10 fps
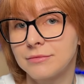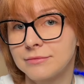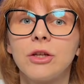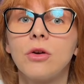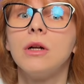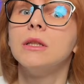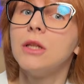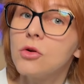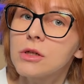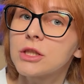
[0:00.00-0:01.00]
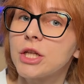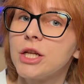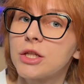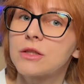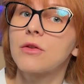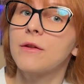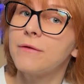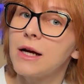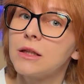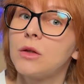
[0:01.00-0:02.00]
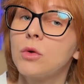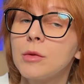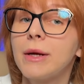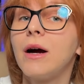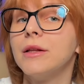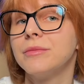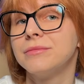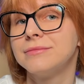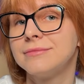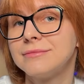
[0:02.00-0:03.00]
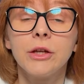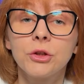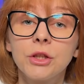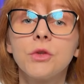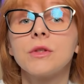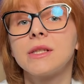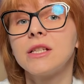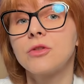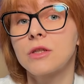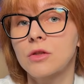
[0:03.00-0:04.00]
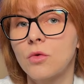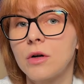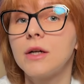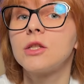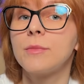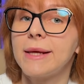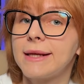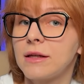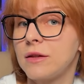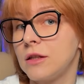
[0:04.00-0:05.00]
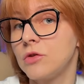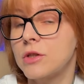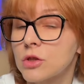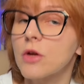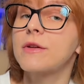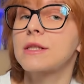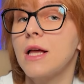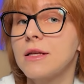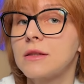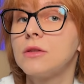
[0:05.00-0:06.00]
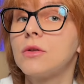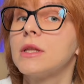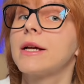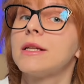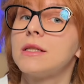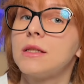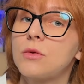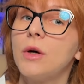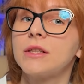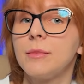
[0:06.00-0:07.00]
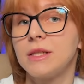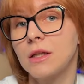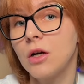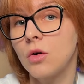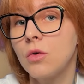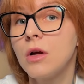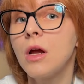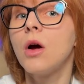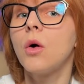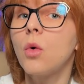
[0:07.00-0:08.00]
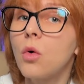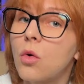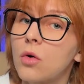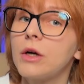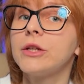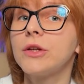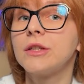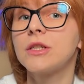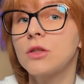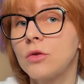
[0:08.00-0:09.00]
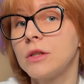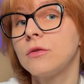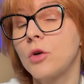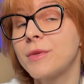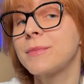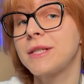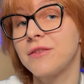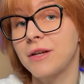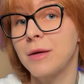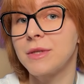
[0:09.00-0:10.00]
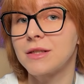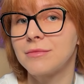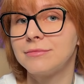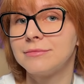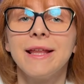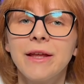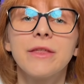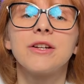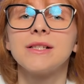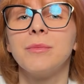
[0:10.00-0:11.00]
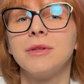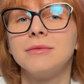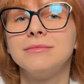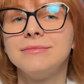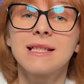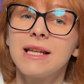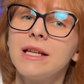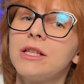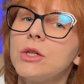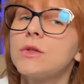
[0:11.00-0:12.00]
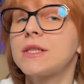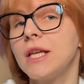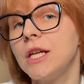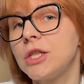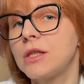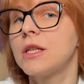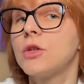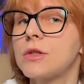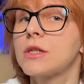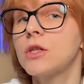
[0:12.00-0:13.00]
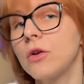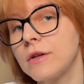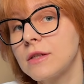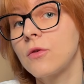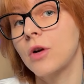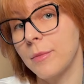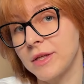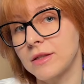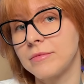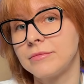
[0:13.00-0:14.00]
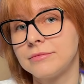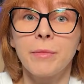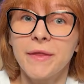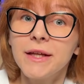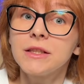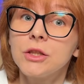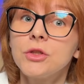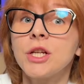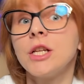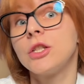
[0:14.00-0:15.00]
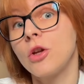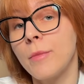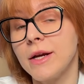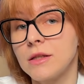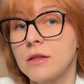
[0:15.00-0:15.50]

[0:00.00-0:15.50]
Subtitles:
Your local changes to that file will be gone. You can use git restore to make the user service class look like it did one commit ago, or you can restore it from a specific commit. Another example. Say you staged user service for commit, but then you changed your mind.